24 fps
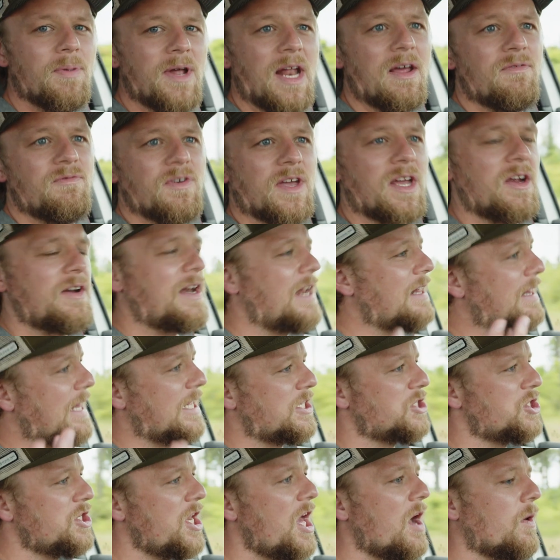but I figured I'd
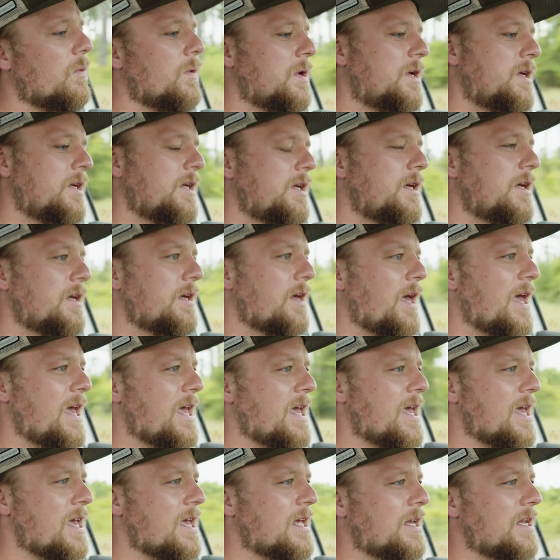let you know.
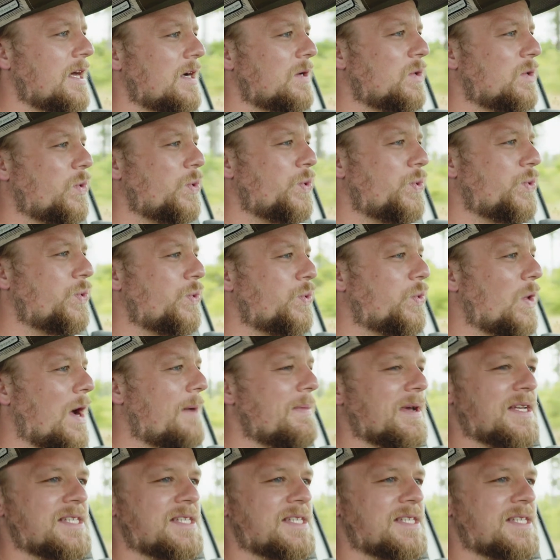And I'm